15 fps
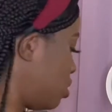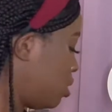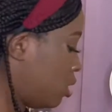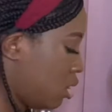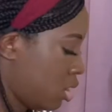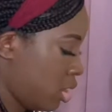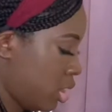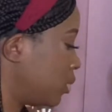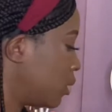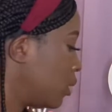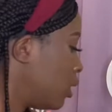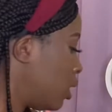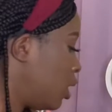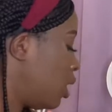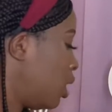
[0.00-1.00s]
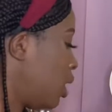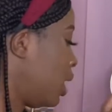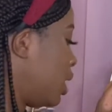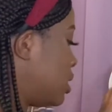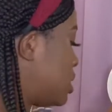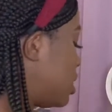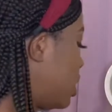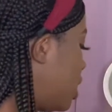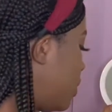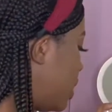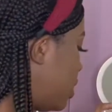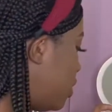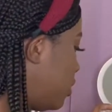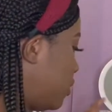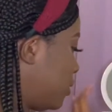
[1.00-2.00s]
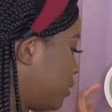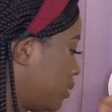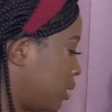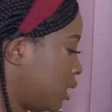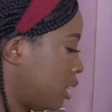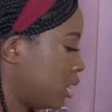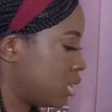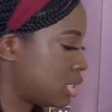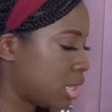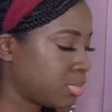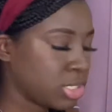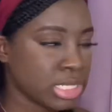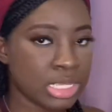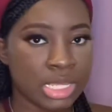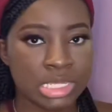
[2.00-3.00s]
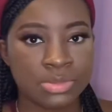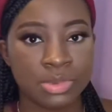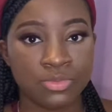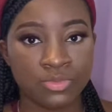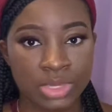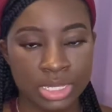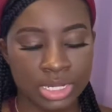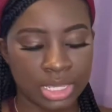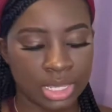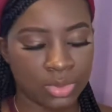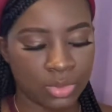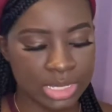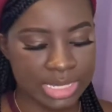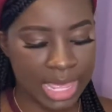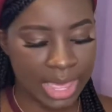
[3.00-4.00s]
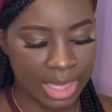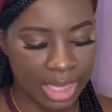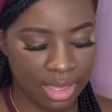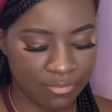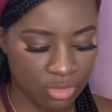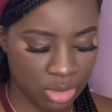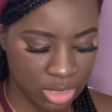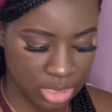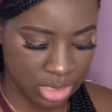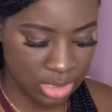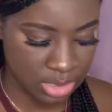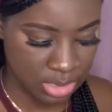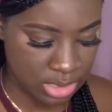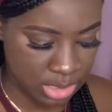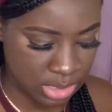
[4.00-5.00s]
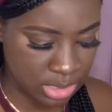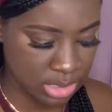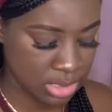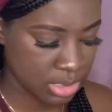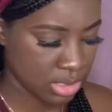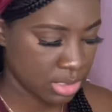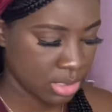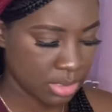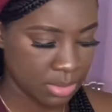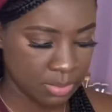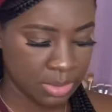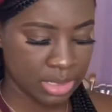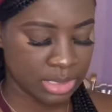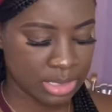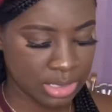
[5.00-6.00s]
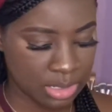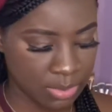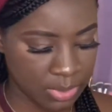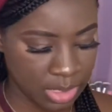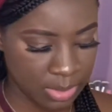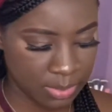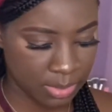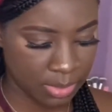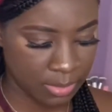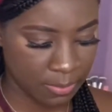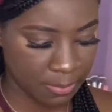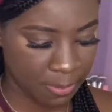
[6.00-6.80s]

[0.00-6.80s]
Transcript: Alright, so here we go. So I'm just going to be reading what I have on these pieces of paper.